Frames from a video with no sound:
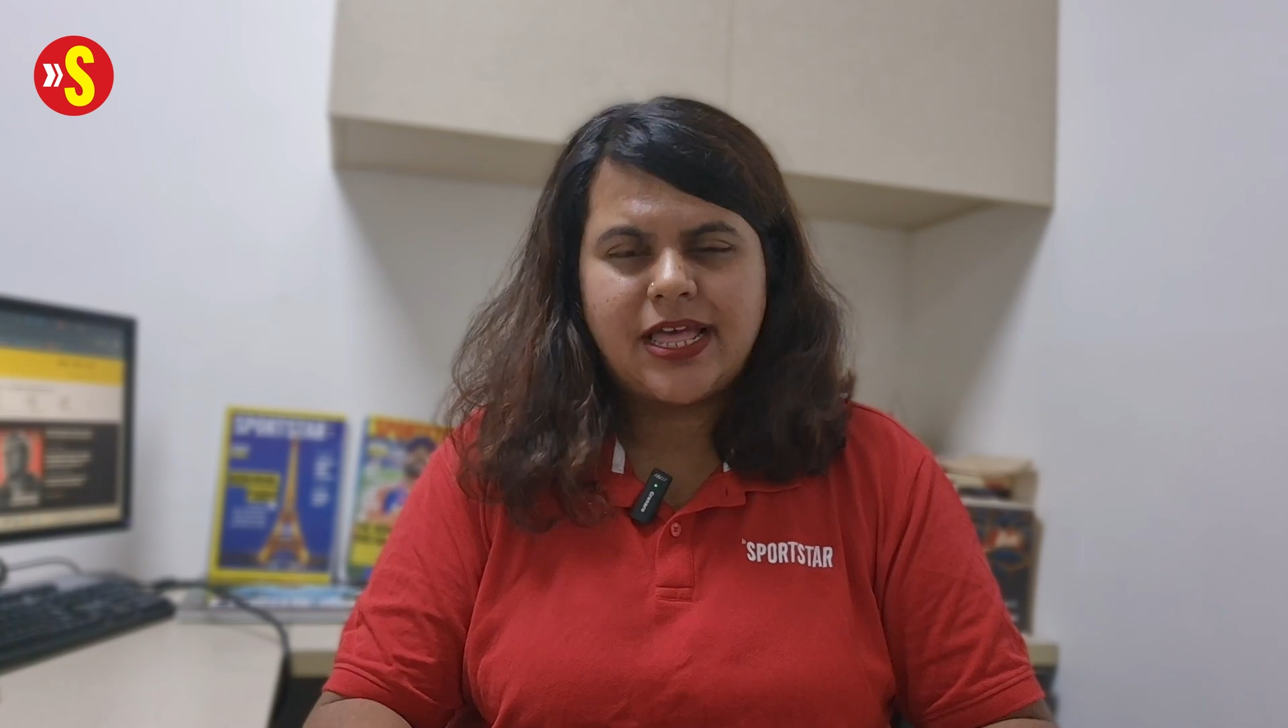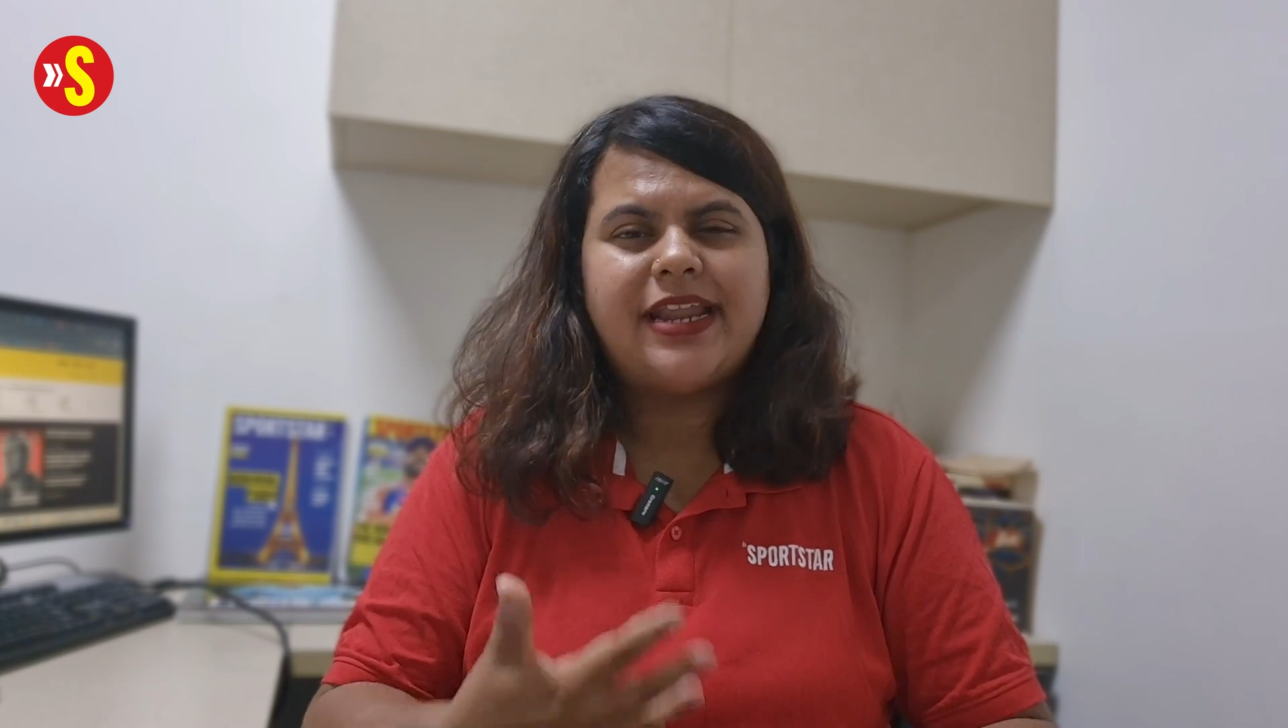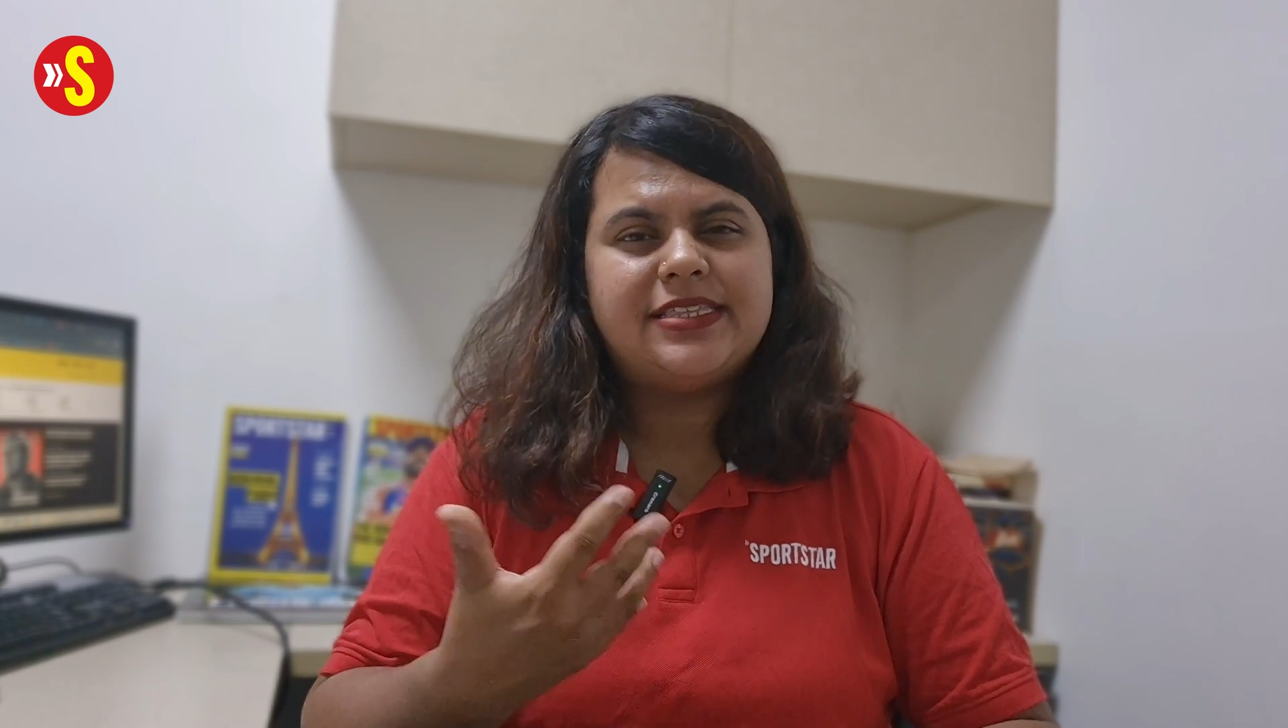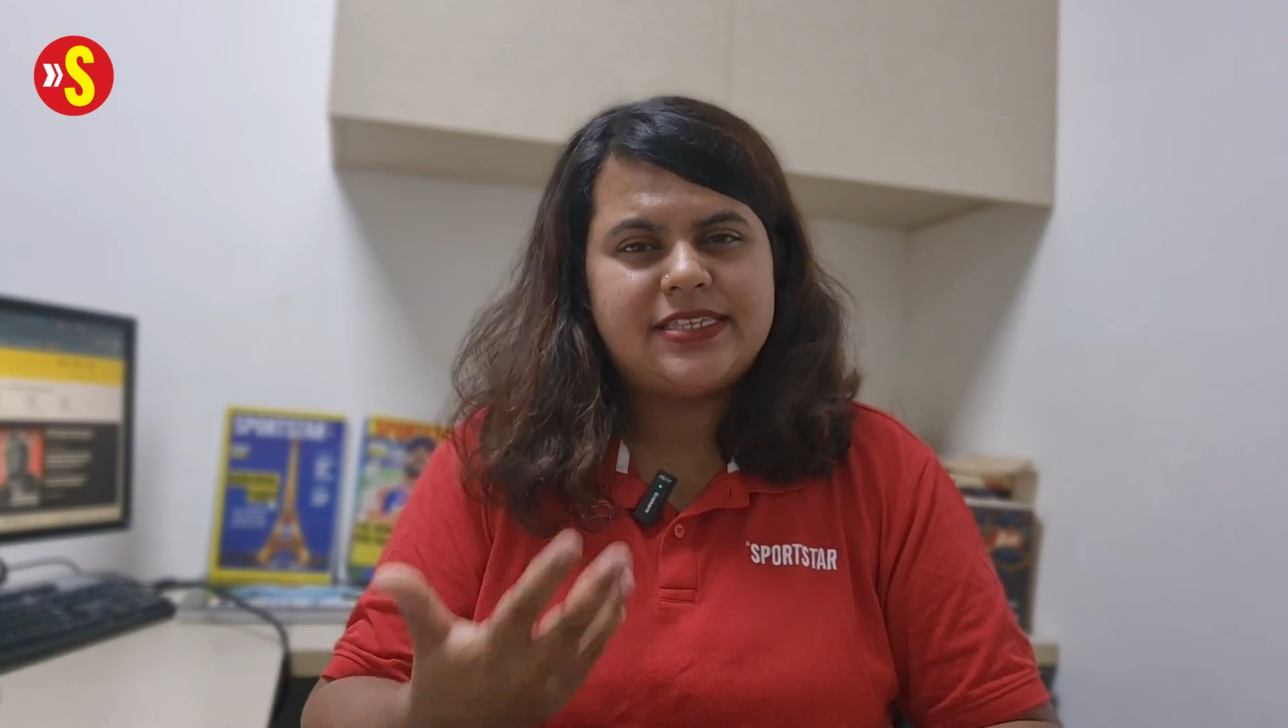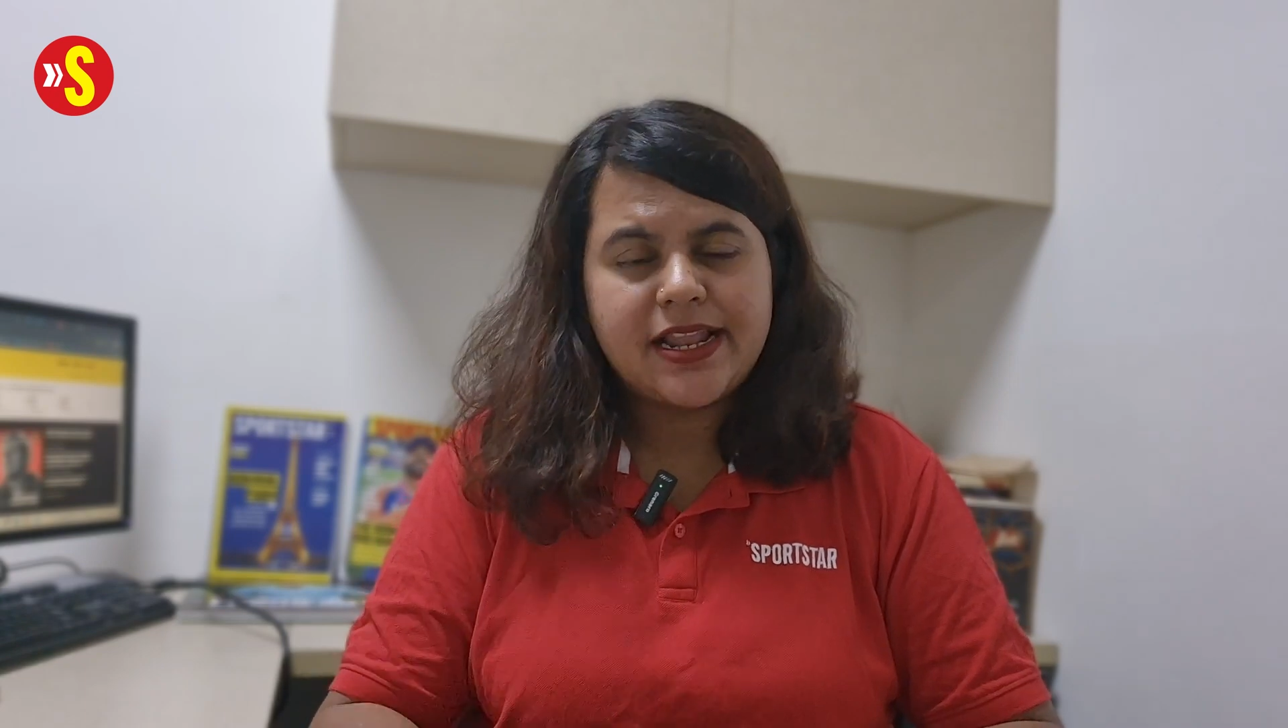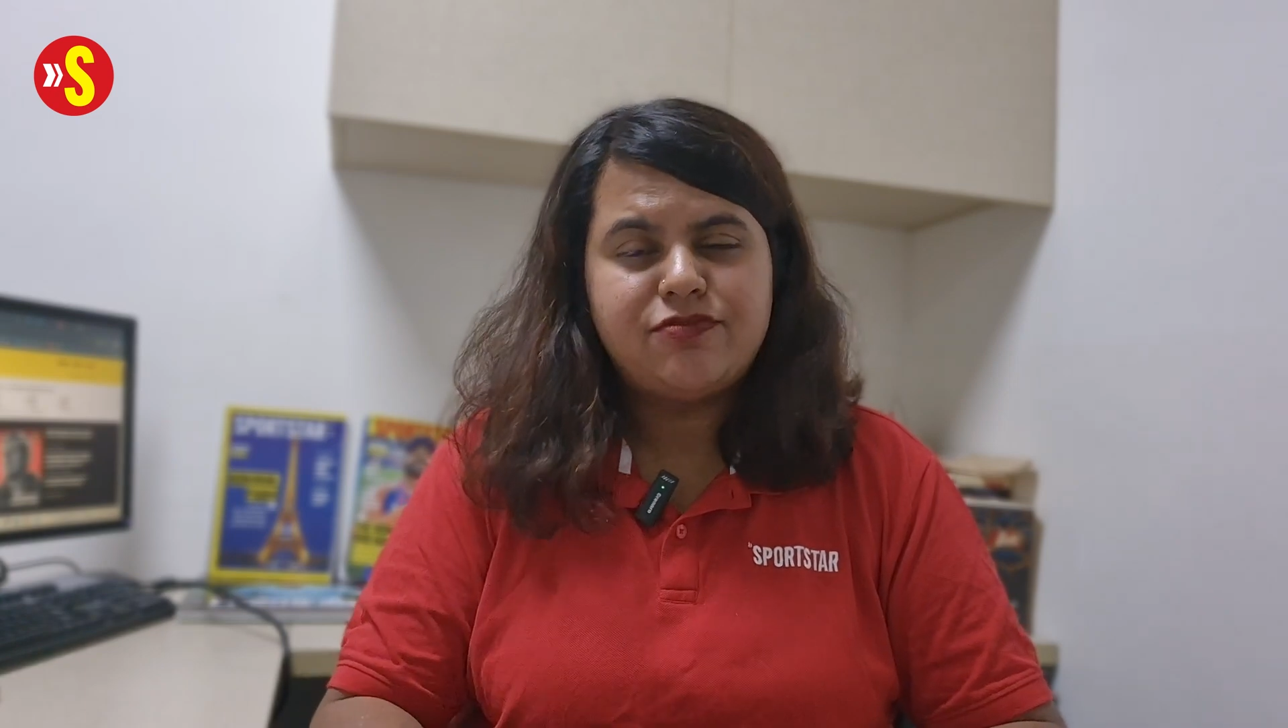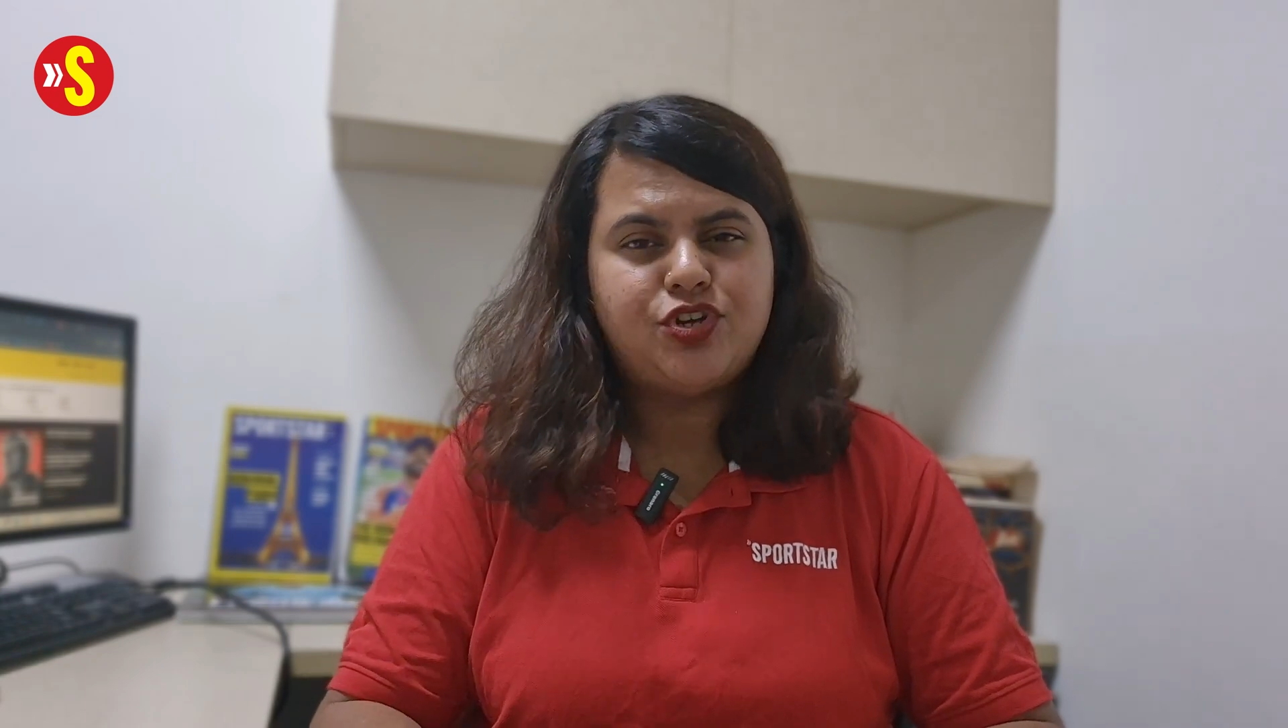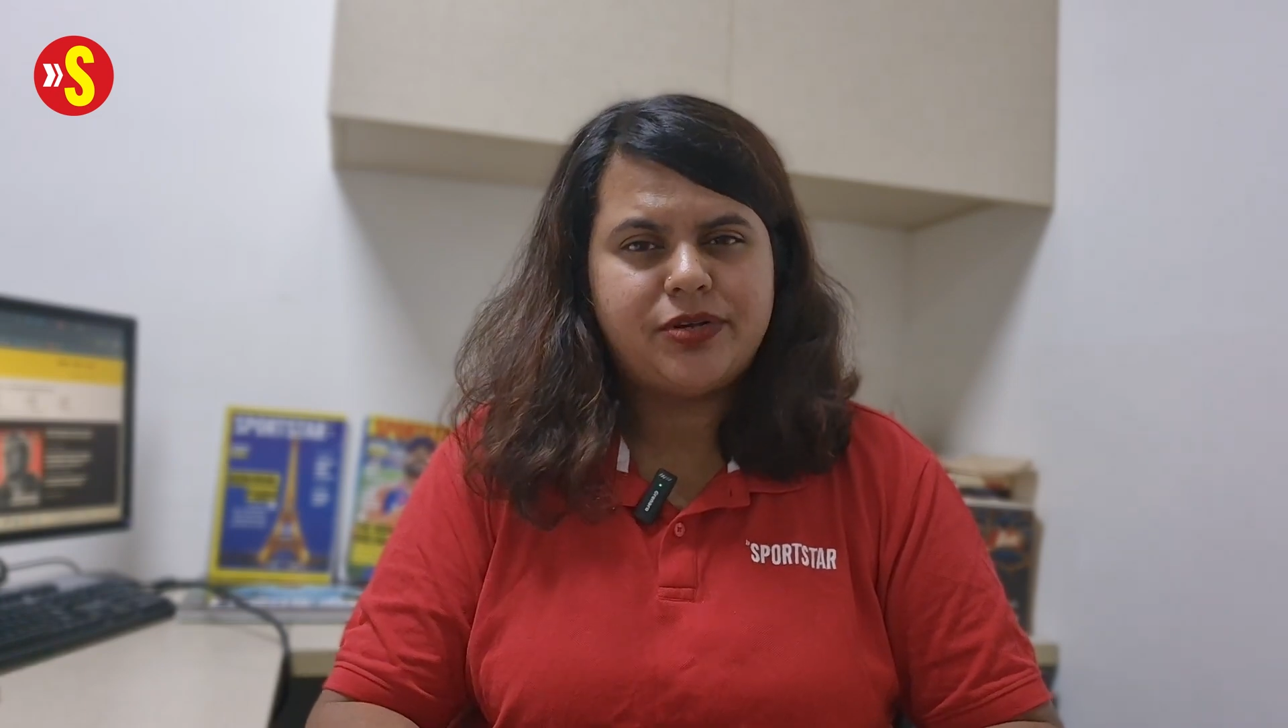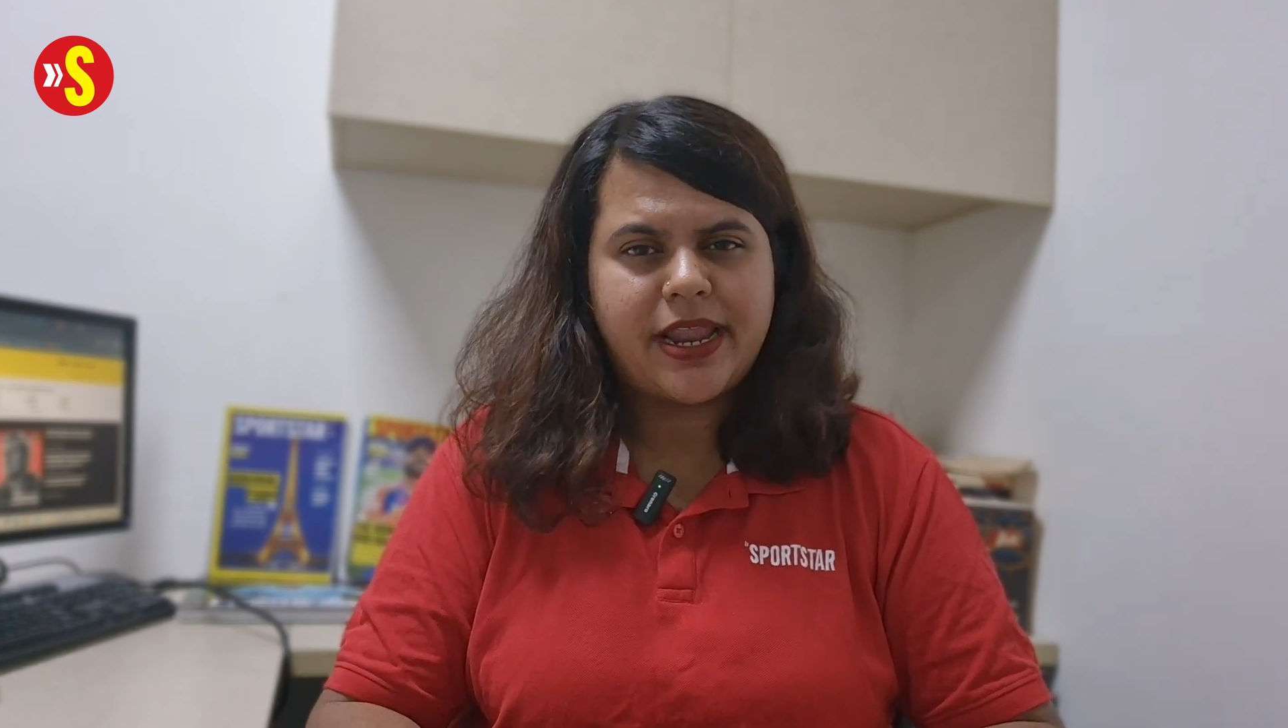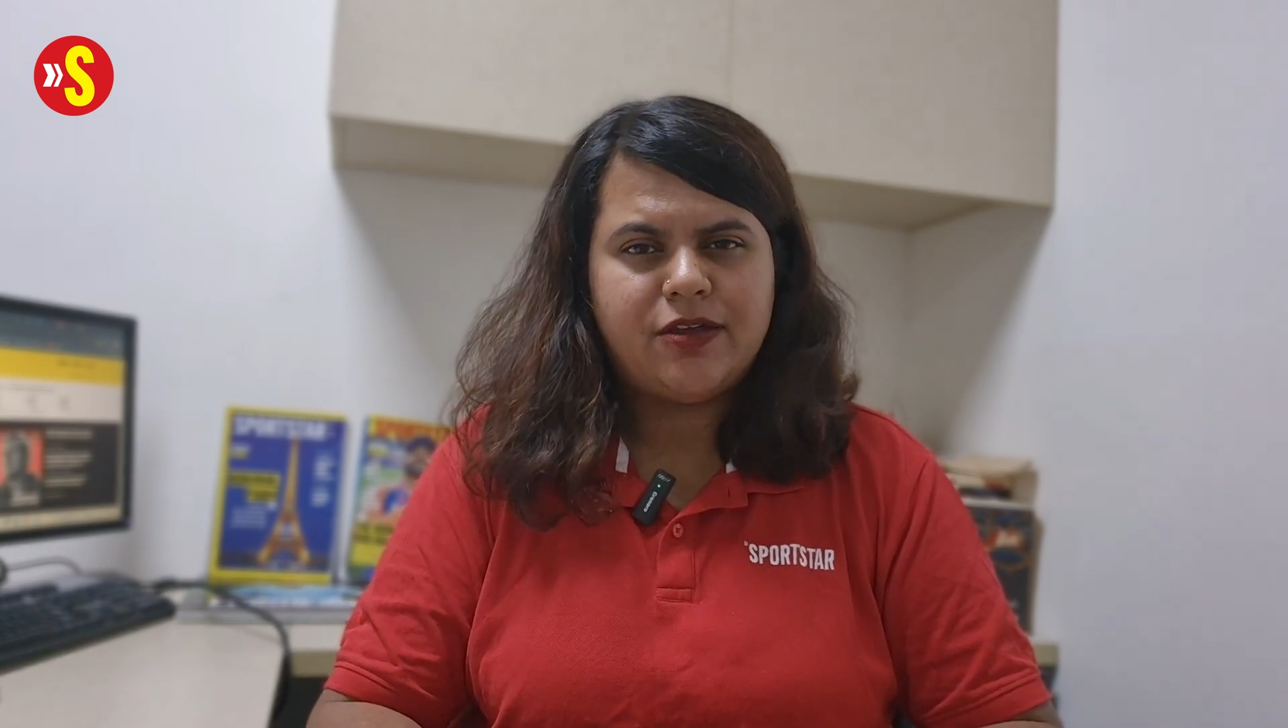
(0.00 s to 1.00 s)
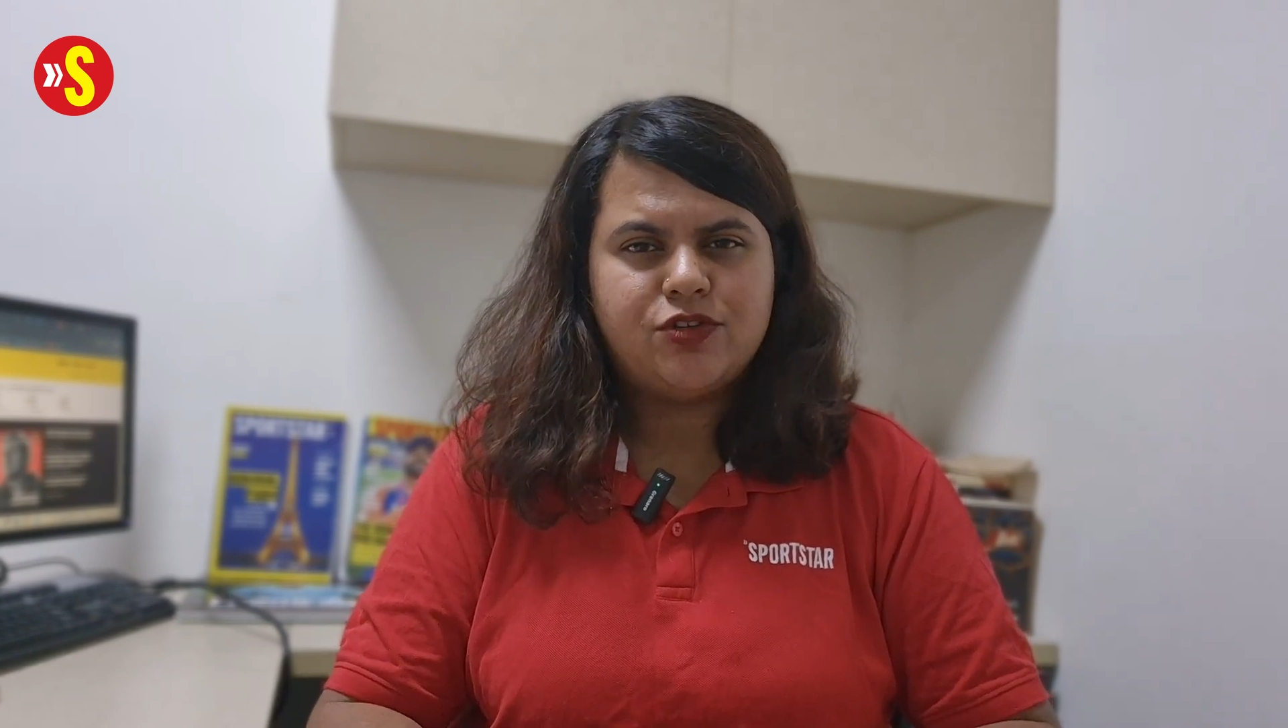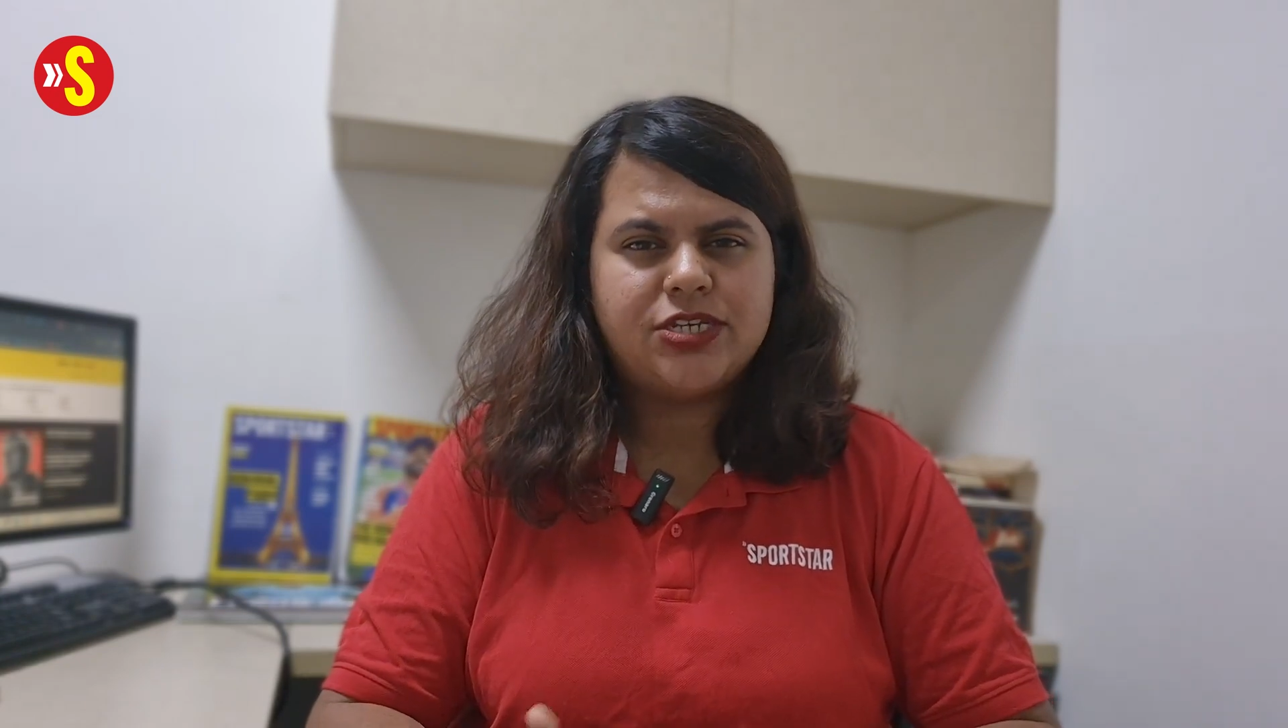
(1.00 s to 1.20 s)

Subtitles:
That itself should tell you